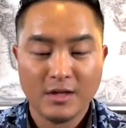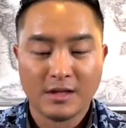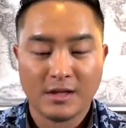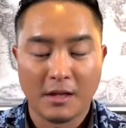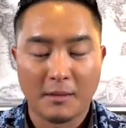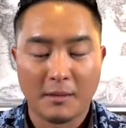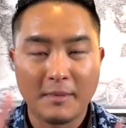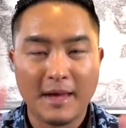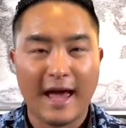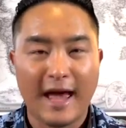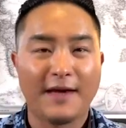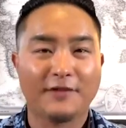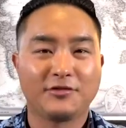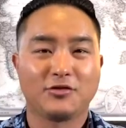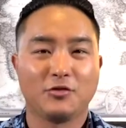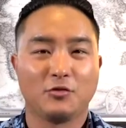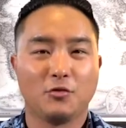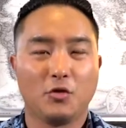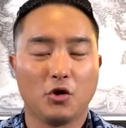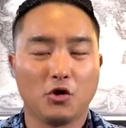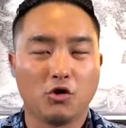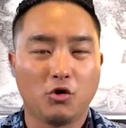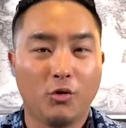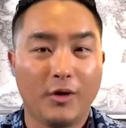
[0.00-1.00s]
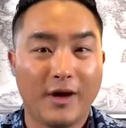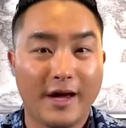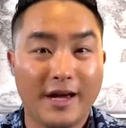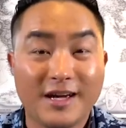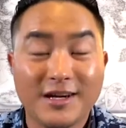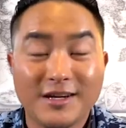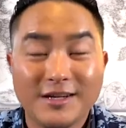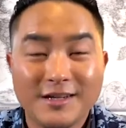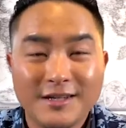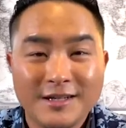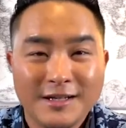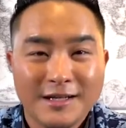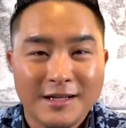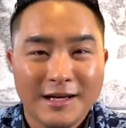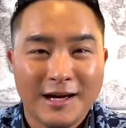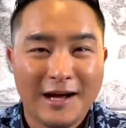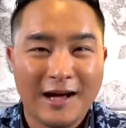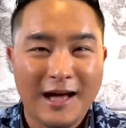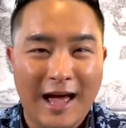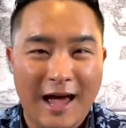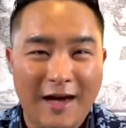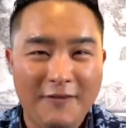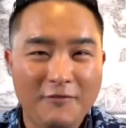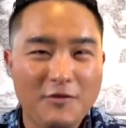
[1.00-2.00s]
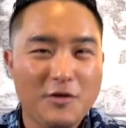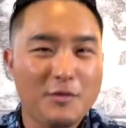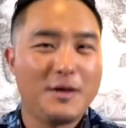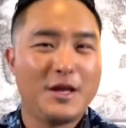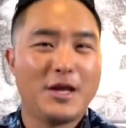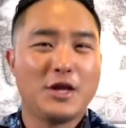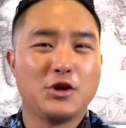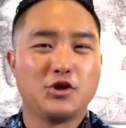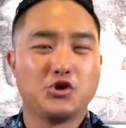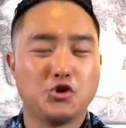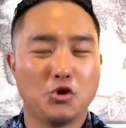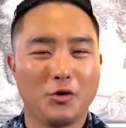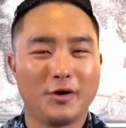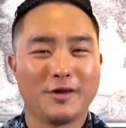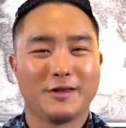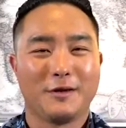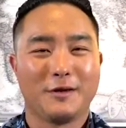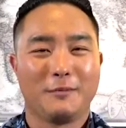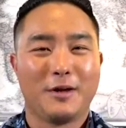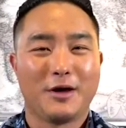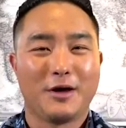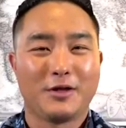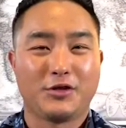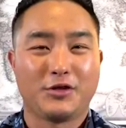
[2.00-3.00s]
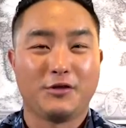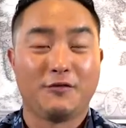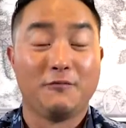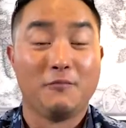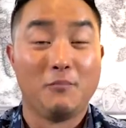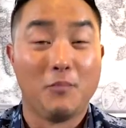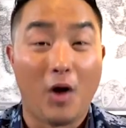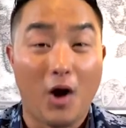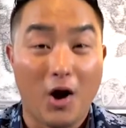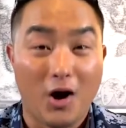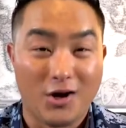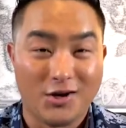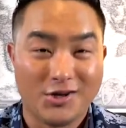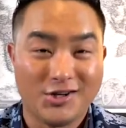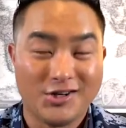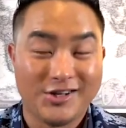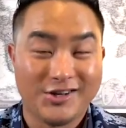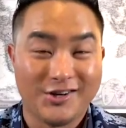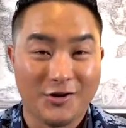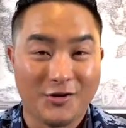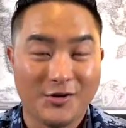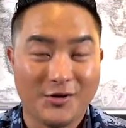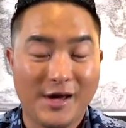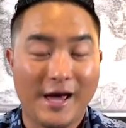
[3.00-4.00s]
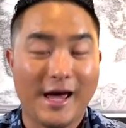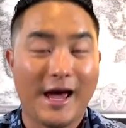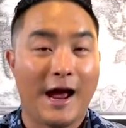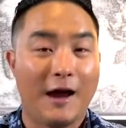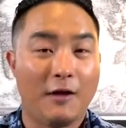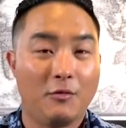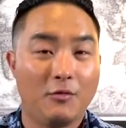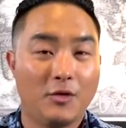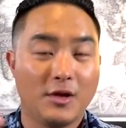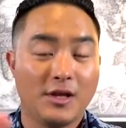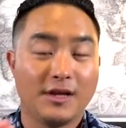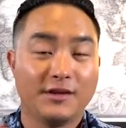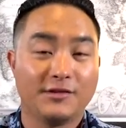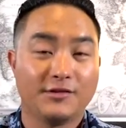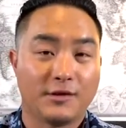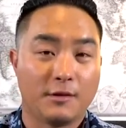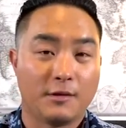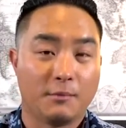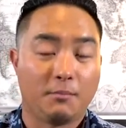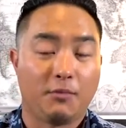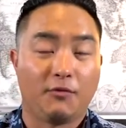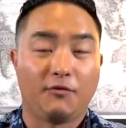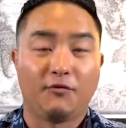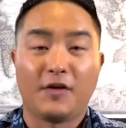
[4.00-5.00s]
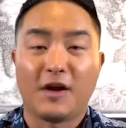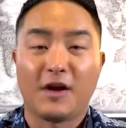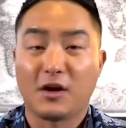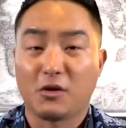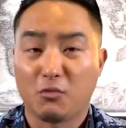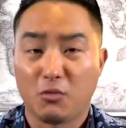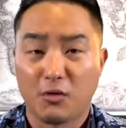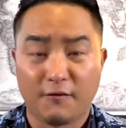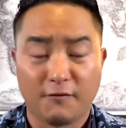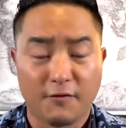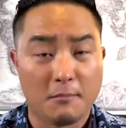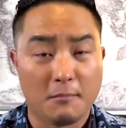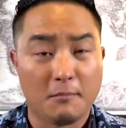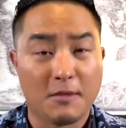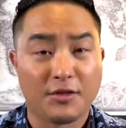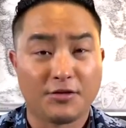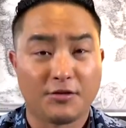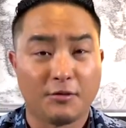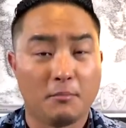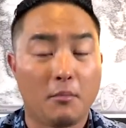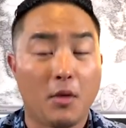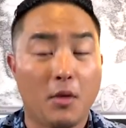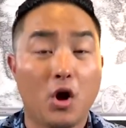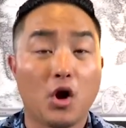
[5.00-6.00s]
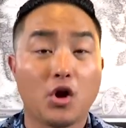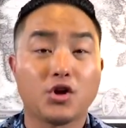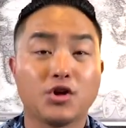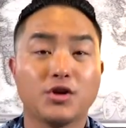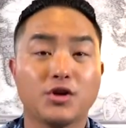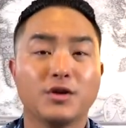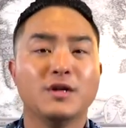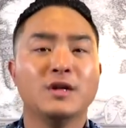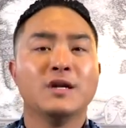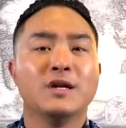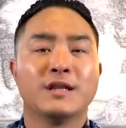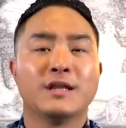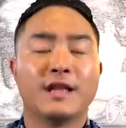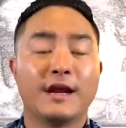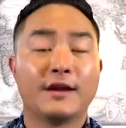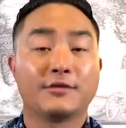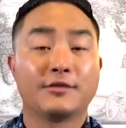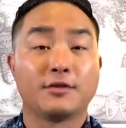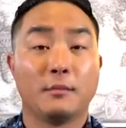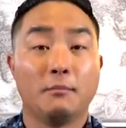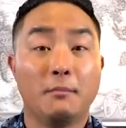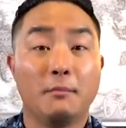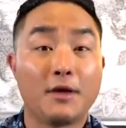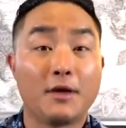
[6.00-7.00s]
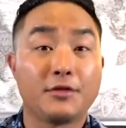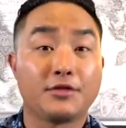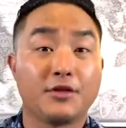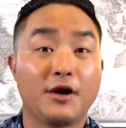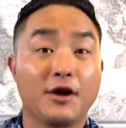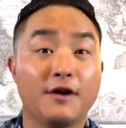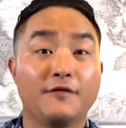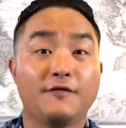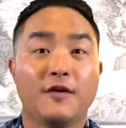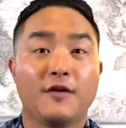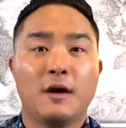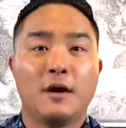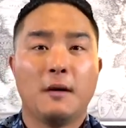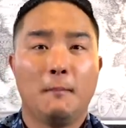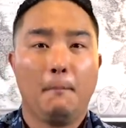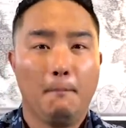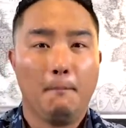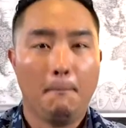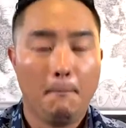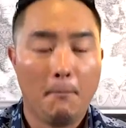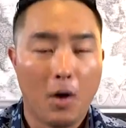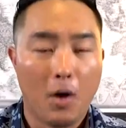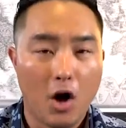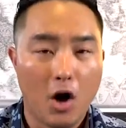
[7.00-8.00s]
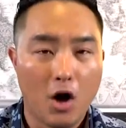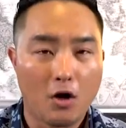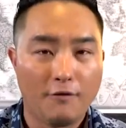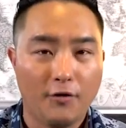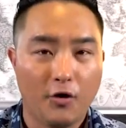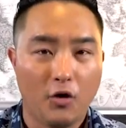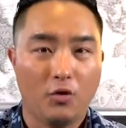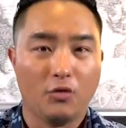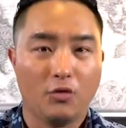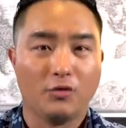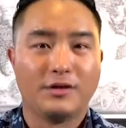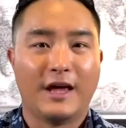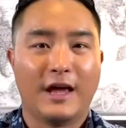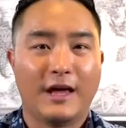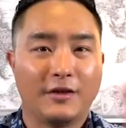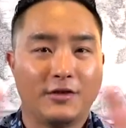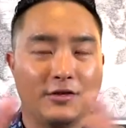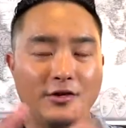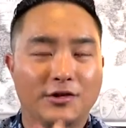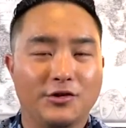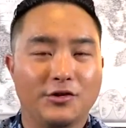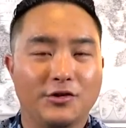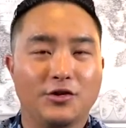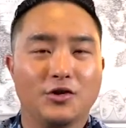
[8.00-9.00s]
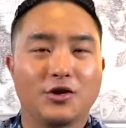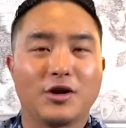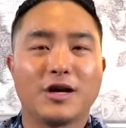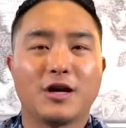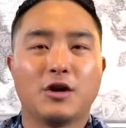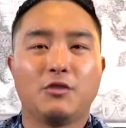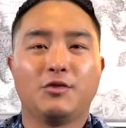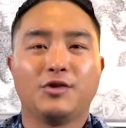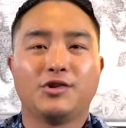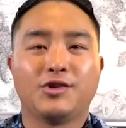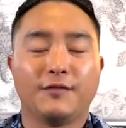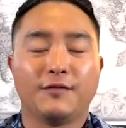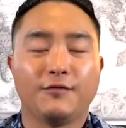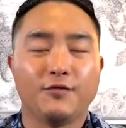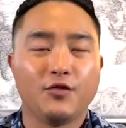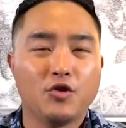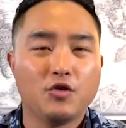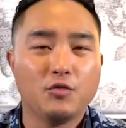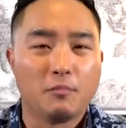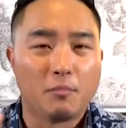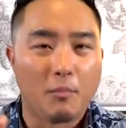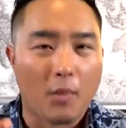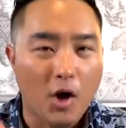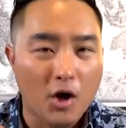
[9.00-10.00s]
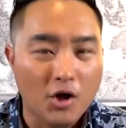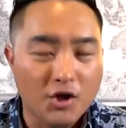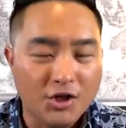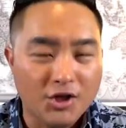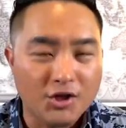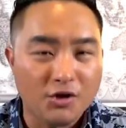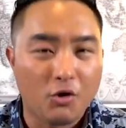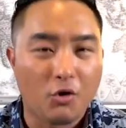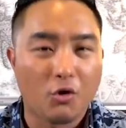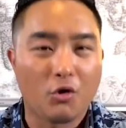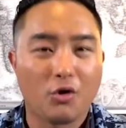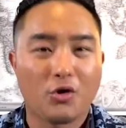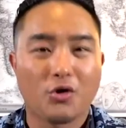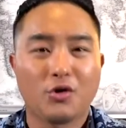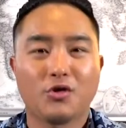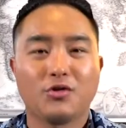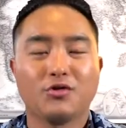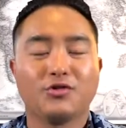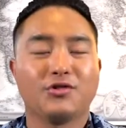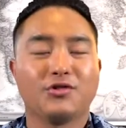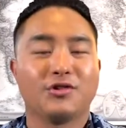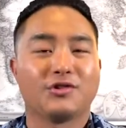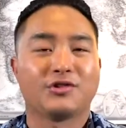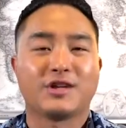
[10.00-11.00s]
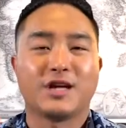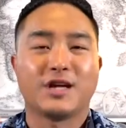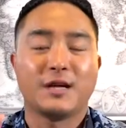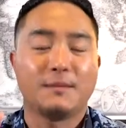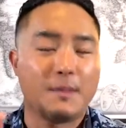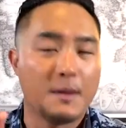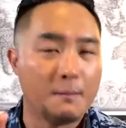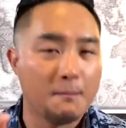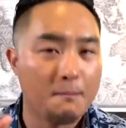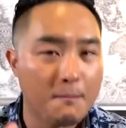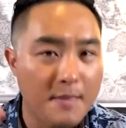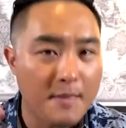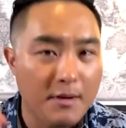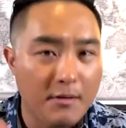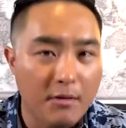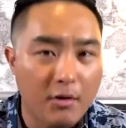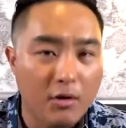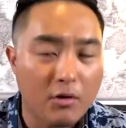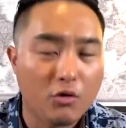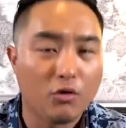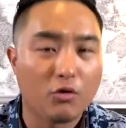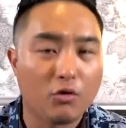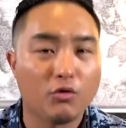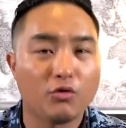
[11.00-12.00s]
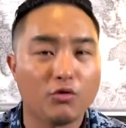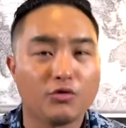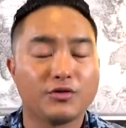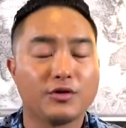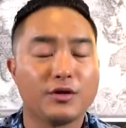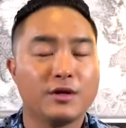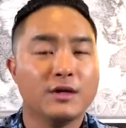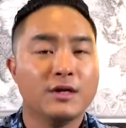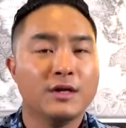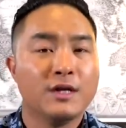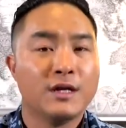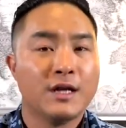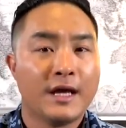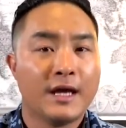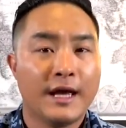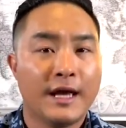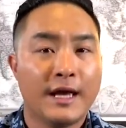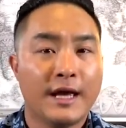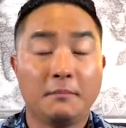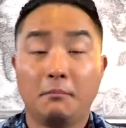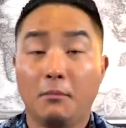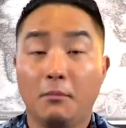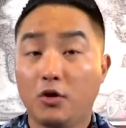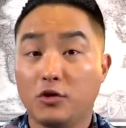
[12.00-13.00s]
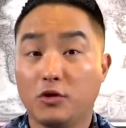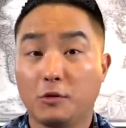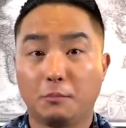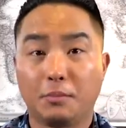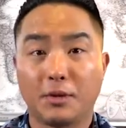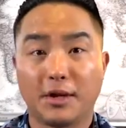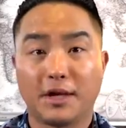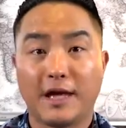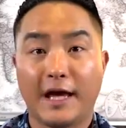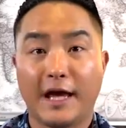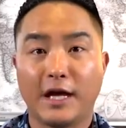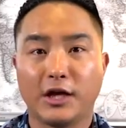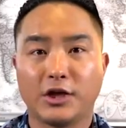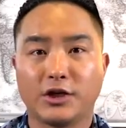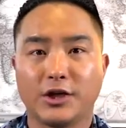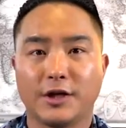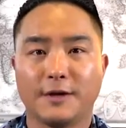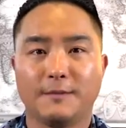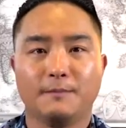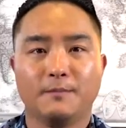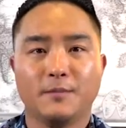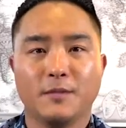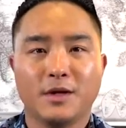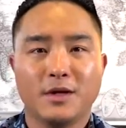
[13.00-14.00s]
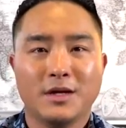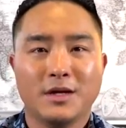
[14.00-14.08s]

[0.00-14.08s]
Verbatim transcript: Let me ask you real quick. Uh, have you been enjoying the month of March? Okay, I released the prophetic word for the month of March that it's a month of marvel, that you're going to receive new marching orders. There's going to be miracles and multiplication.